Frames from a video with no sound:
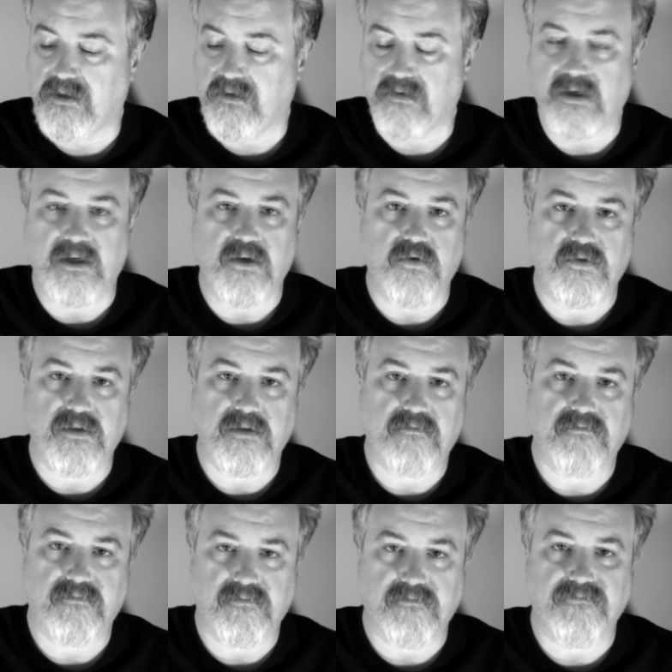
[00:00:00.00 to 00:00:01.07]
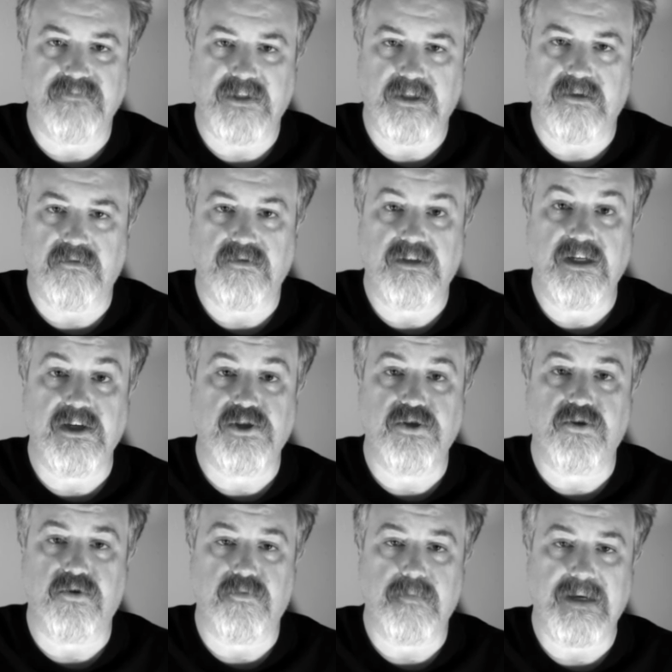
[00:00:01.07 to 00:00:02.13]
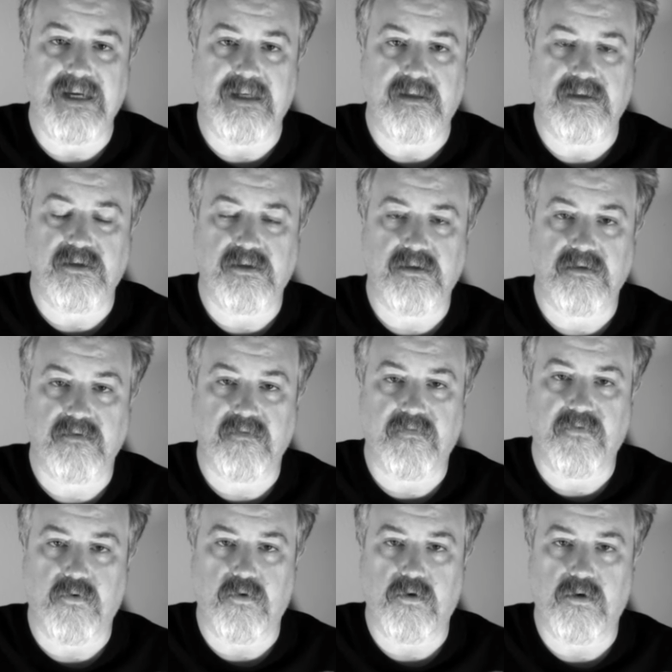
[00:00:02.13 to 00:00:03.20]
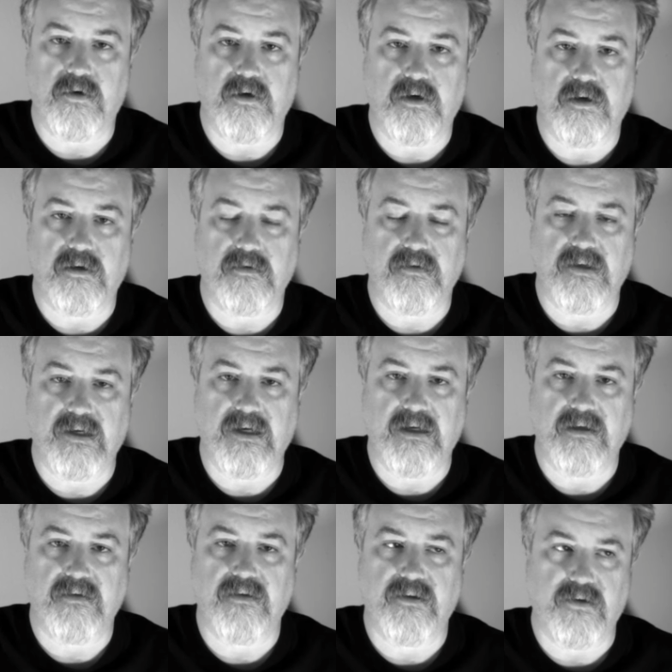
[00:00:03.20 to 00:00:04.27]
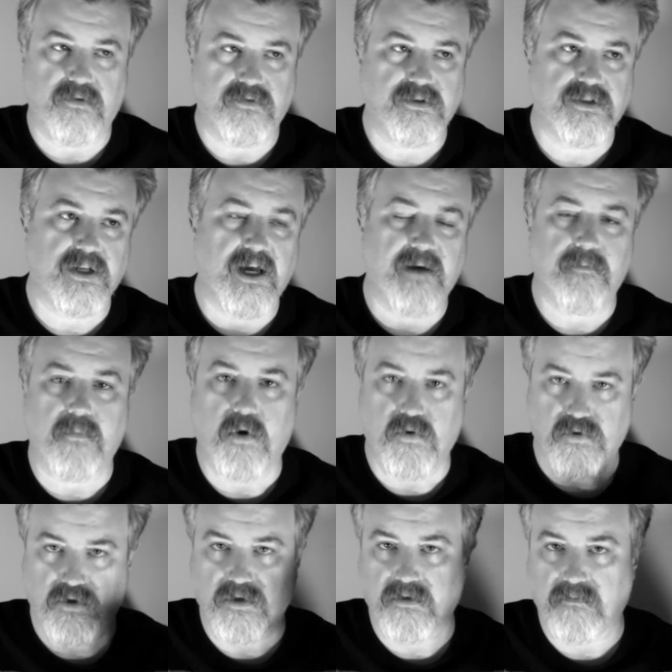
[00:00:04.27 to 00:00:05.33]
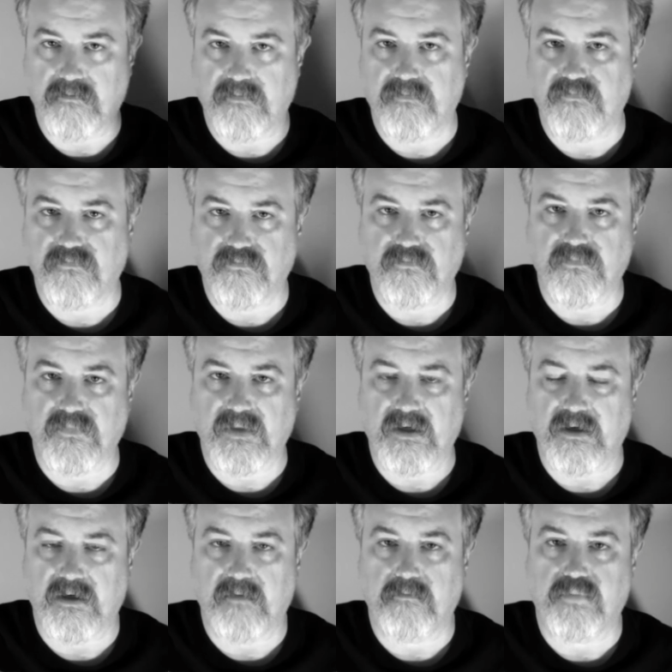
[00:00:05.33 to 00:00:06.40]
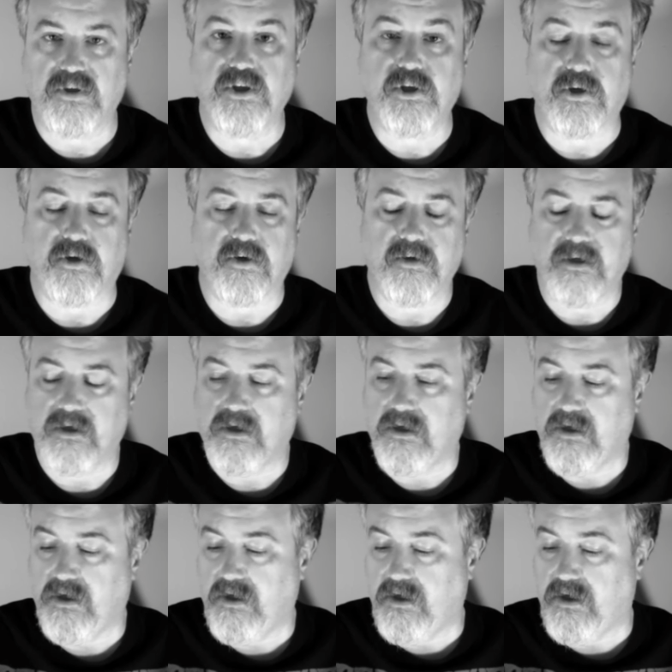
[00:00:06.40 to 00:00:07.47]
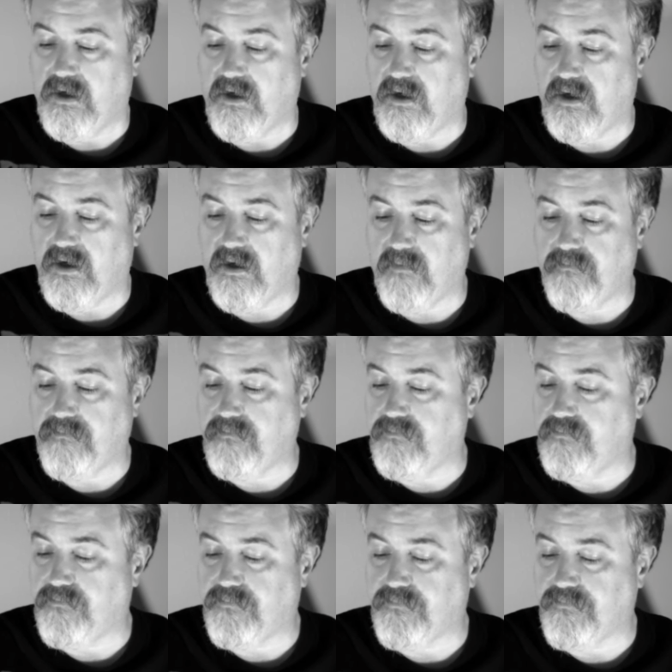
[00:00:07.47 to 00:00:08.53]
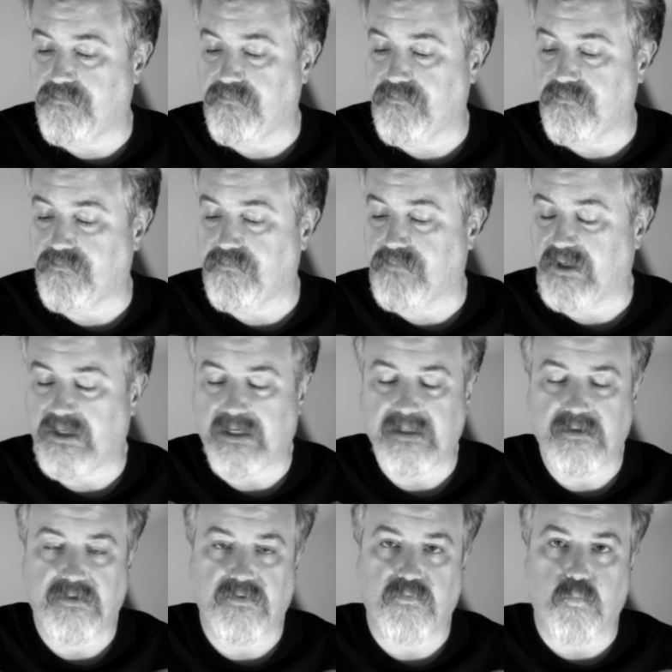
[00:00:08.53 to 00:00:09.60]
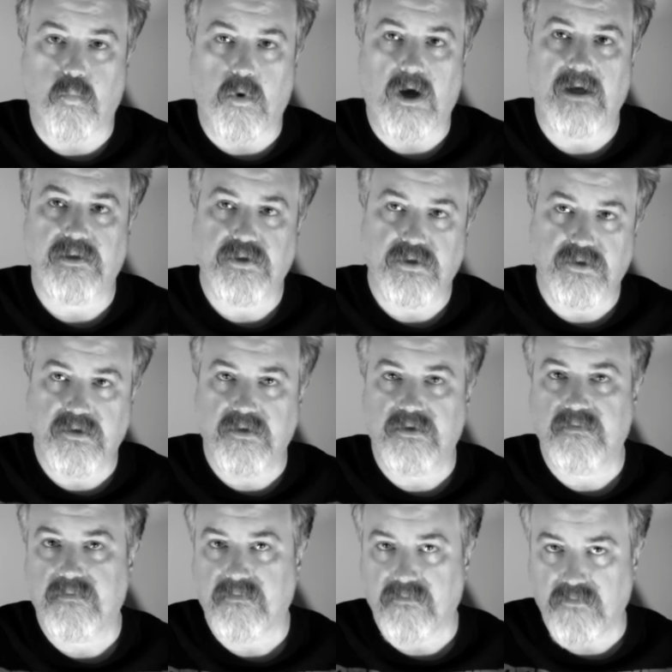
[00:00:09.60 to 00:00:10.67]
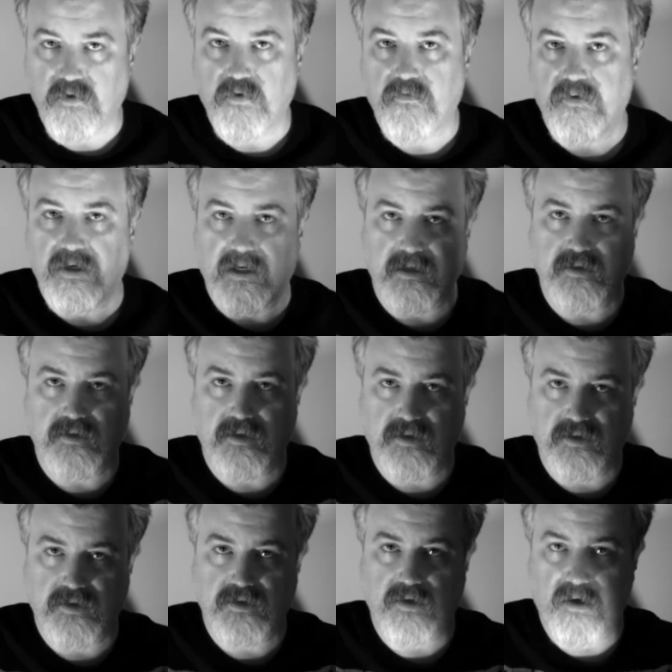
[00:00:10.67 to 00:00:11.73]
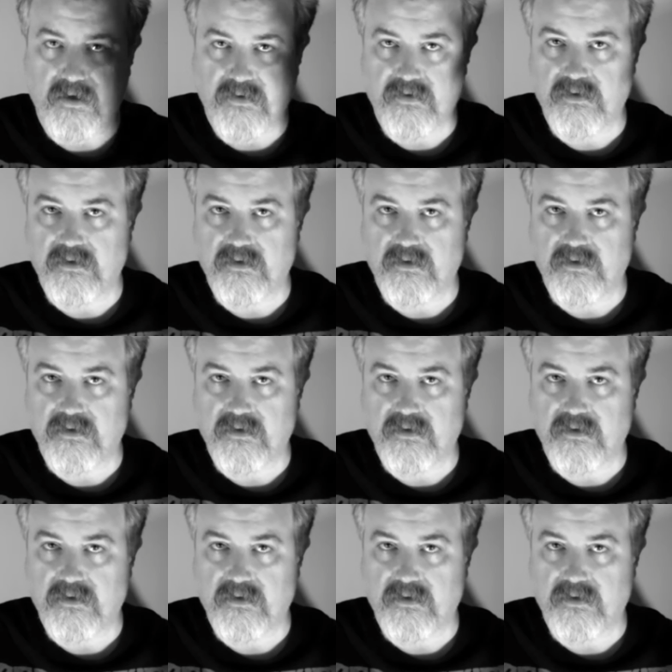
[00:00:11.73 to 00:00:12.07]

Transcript: they use, digital means for stop motion blur. Uh, but I watched this movie. I saw